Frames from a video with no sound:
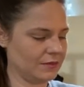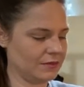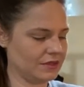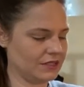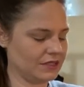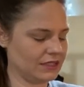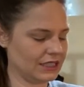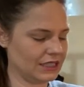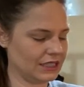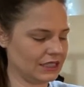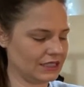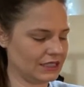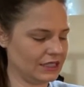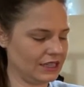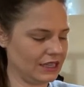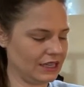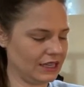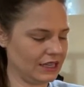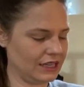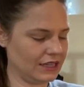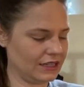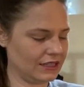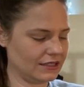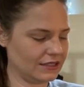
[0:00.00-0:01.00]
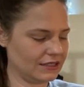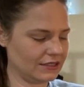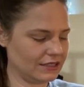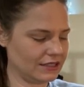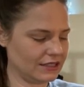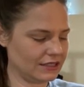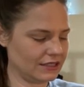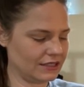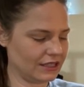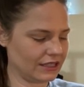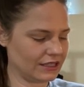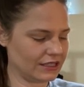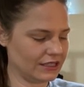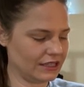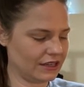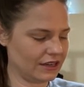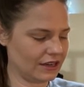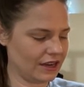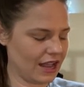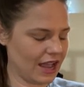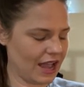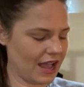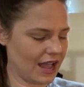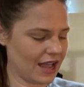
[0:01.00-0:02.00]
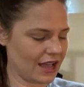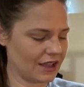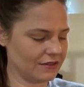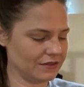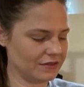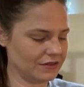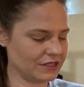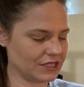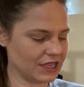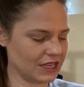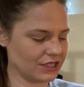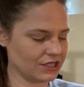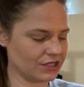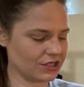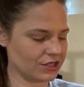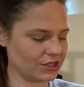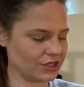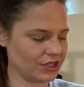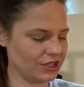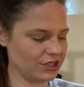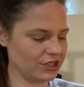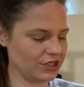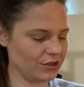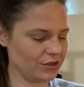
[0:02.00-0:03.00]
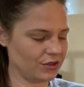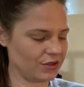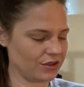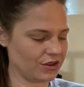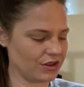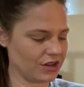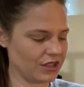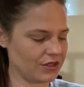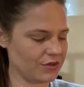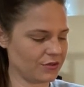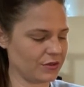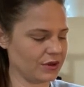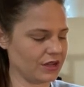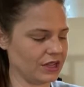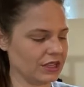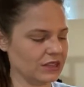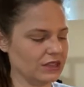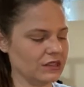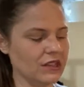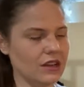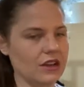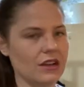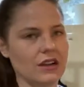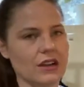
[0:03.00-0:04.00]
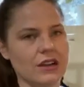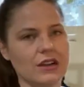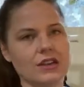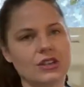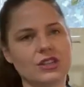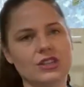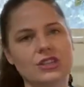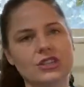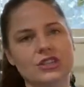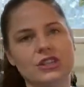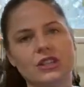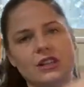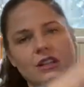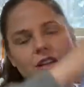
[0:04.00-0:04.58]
16 to 16 and a half, size 32, 33 large.